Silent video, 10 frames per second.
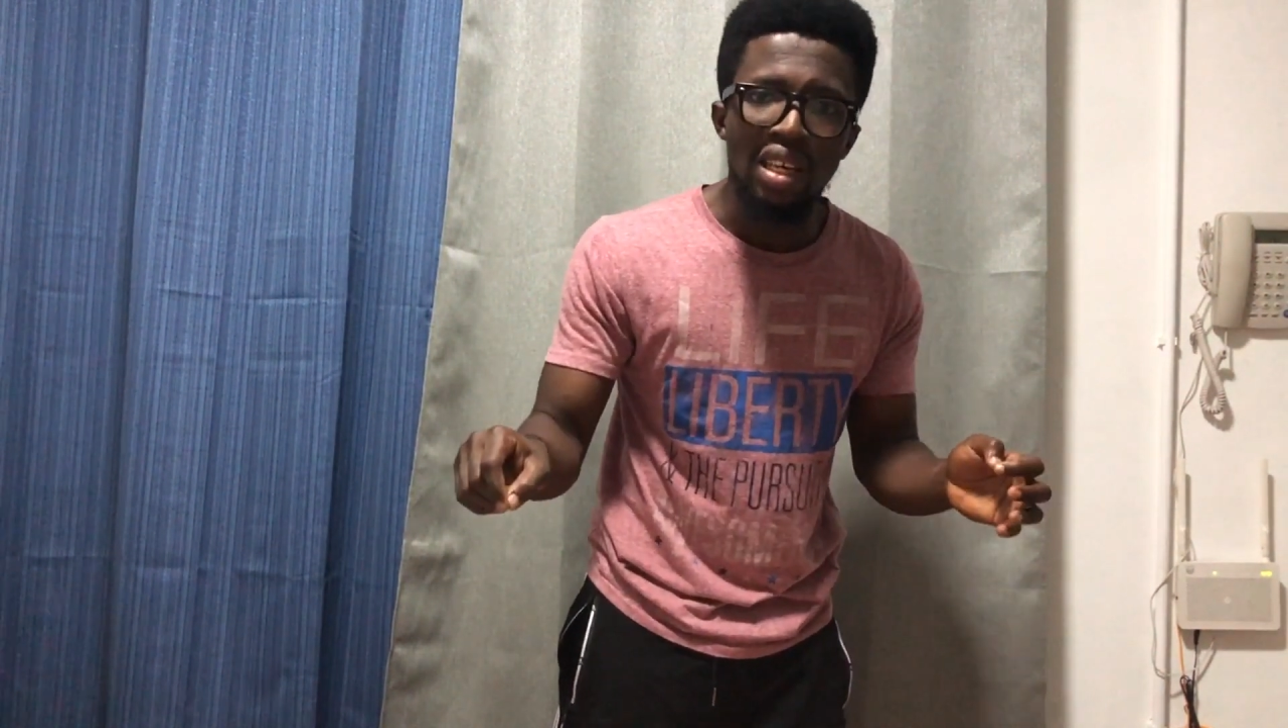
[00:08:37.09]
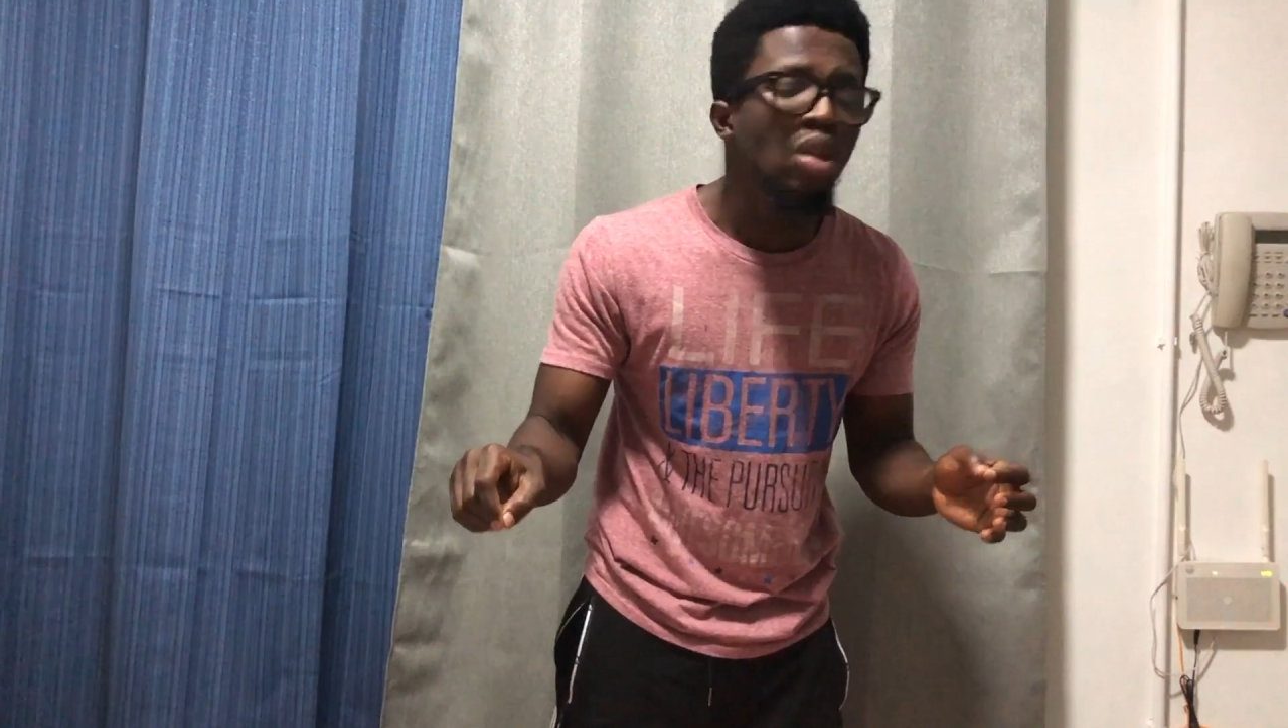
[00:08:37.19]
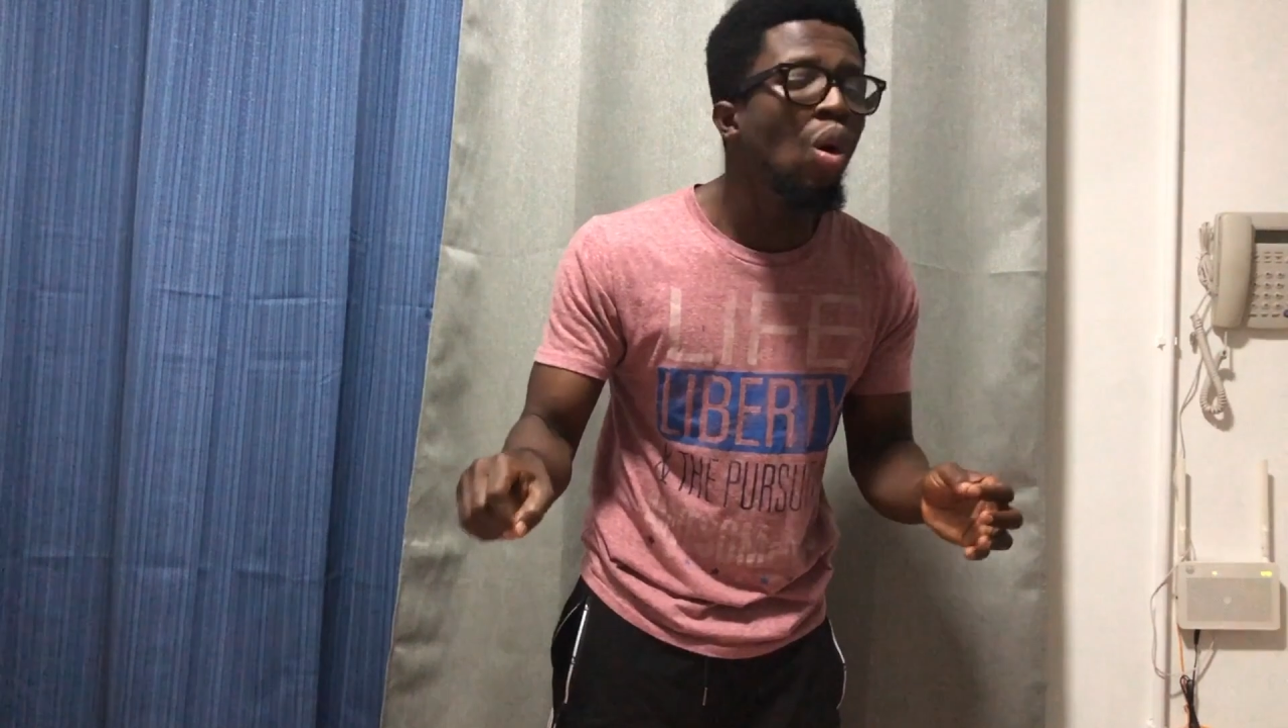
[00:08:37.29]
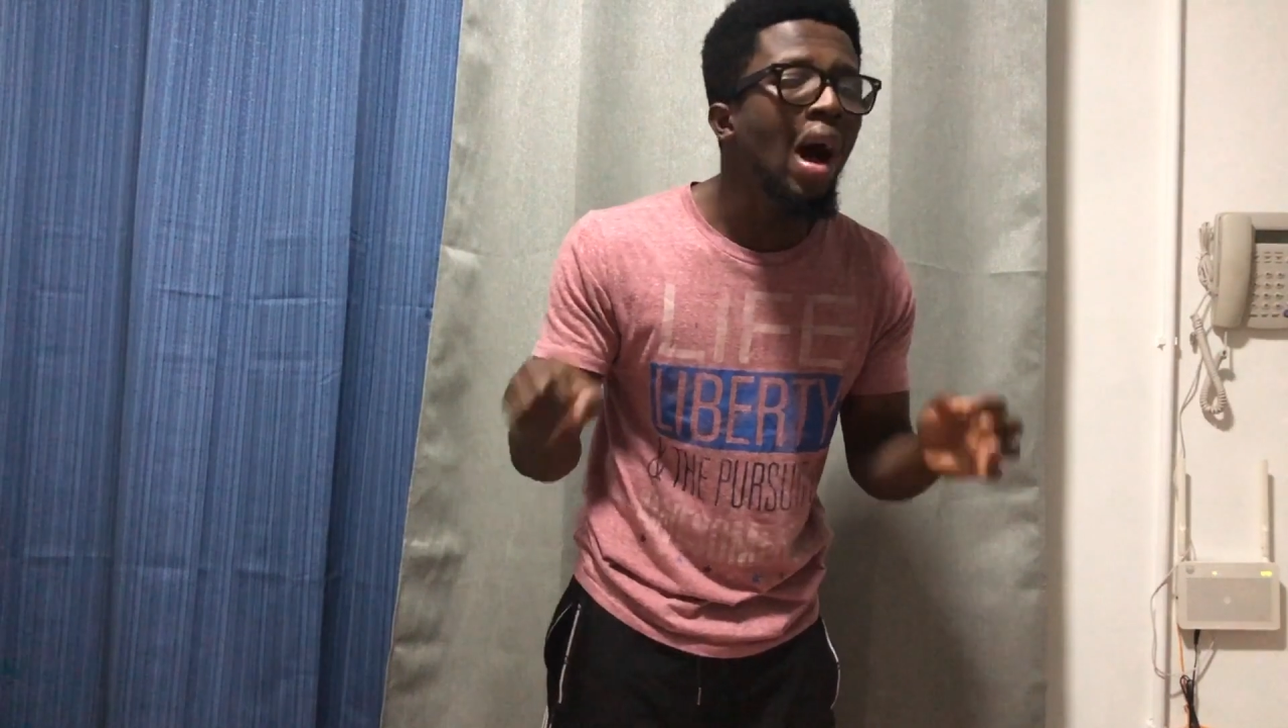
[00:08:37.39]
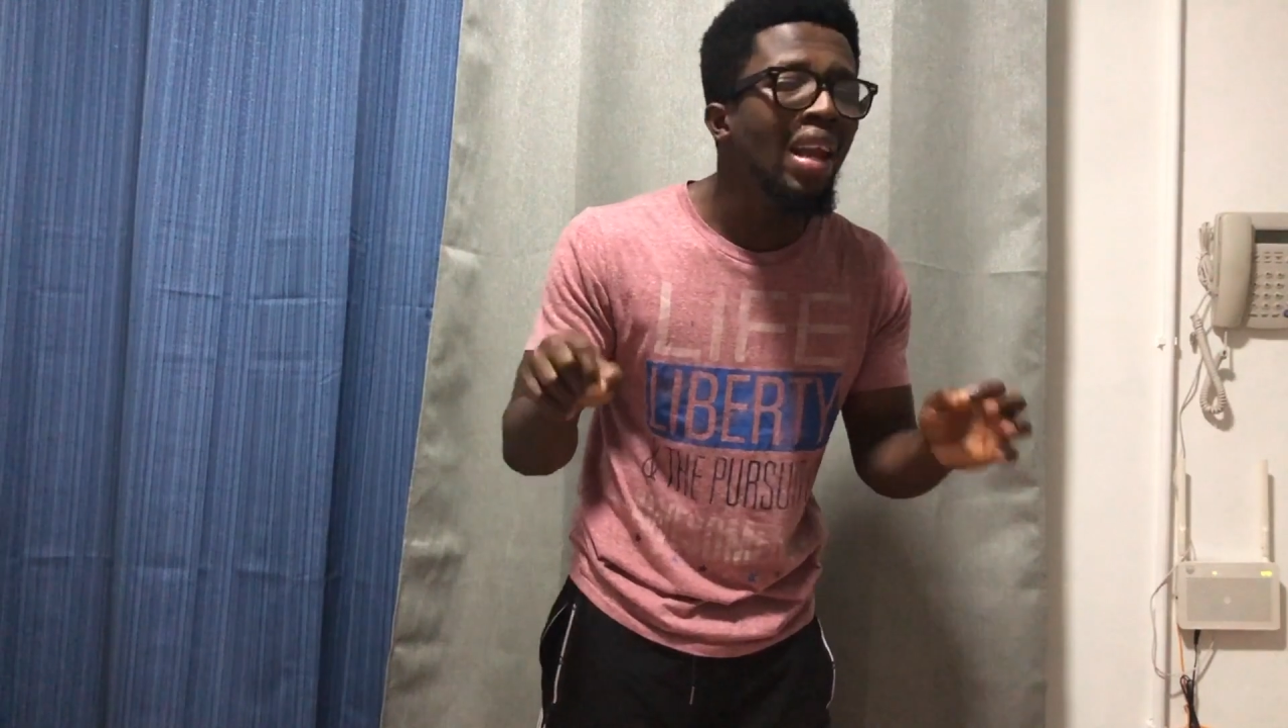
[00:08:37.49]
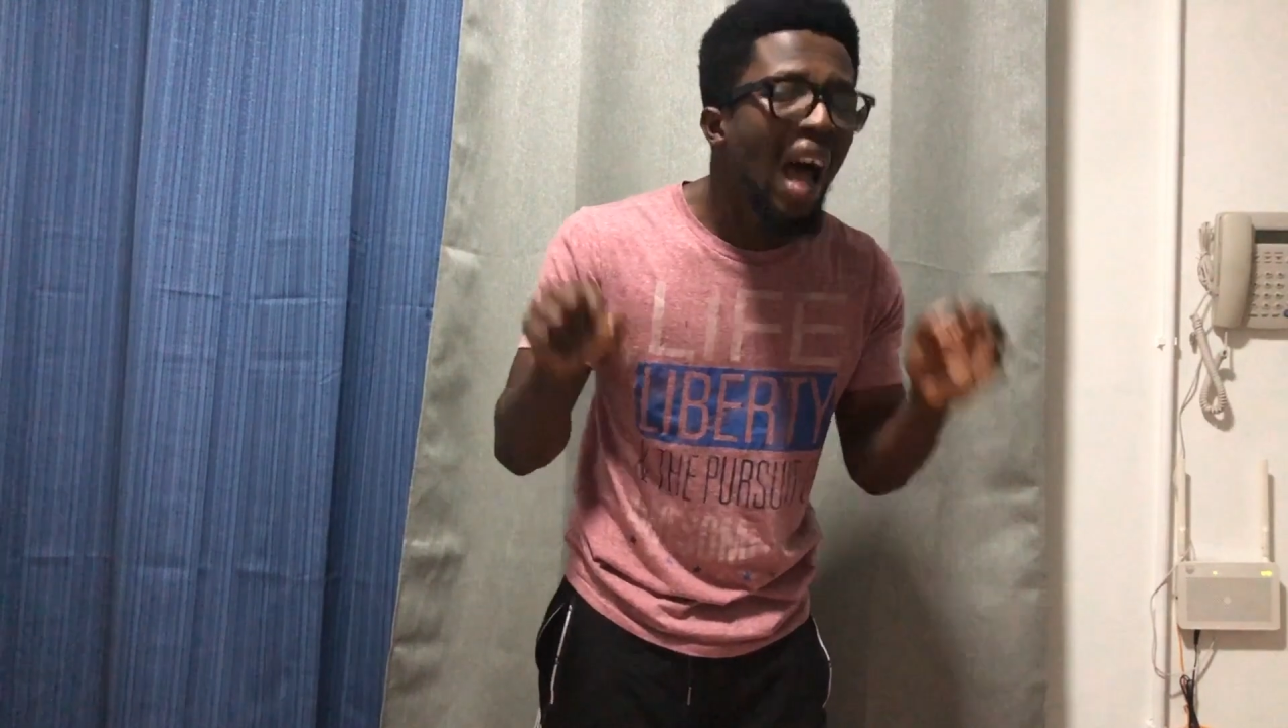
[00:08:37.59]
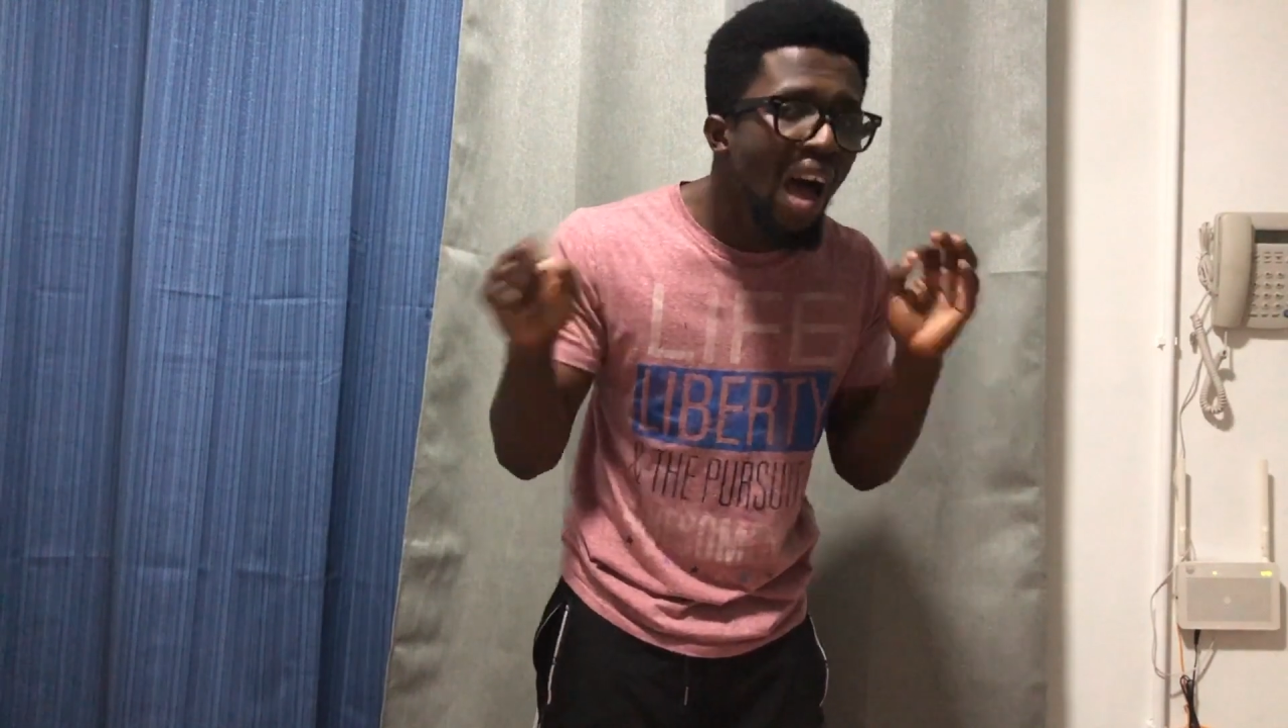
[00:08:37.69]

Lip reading: not an